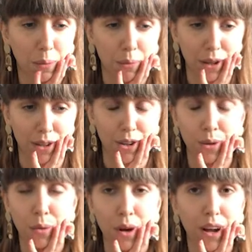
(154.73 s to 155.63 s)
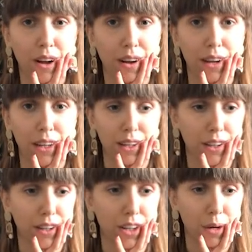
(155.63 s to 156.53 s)
menu, I
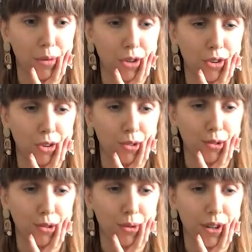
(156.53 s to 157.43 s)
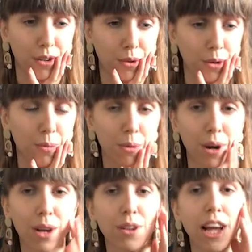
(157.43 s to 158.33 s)
am just not drawn to it at all. But
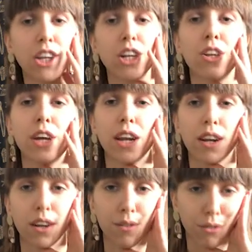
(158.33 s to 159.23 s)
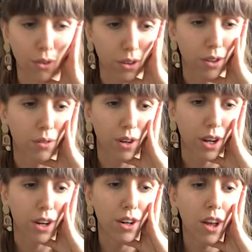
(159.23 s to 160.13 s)
when I was actually looking at it for this
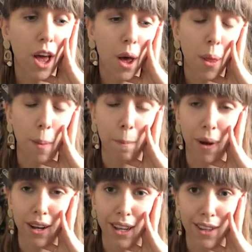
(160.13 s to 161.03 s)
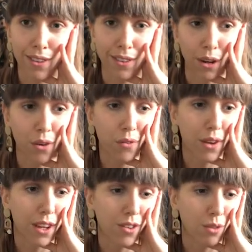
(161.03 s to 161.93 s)
video, the bun itself
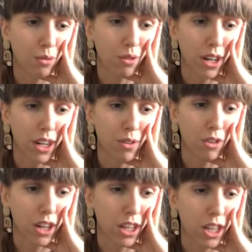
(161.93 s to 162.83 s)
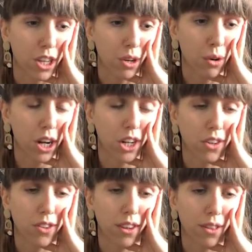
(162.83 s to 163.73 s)
is really, really cute. I
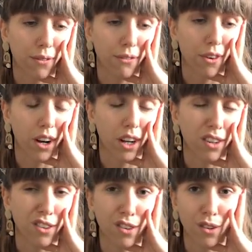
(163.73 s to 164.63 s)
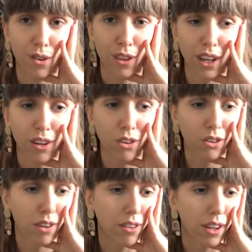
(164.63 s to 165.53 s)
just think the front is just not that
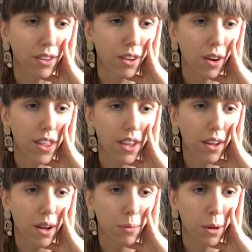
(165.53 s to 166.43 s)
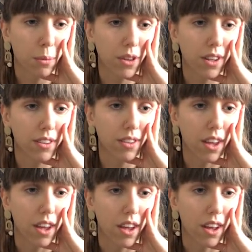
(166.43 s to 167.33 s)
interesting, so I think I'm going to put this
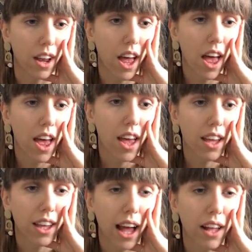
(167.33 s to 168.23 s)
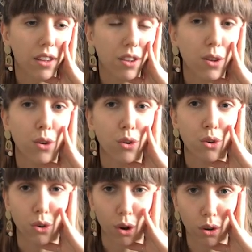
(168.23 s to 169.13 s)
in cats and
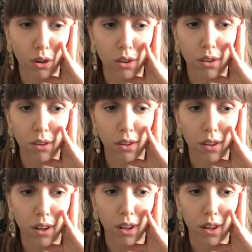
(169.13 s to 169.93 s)
dogs.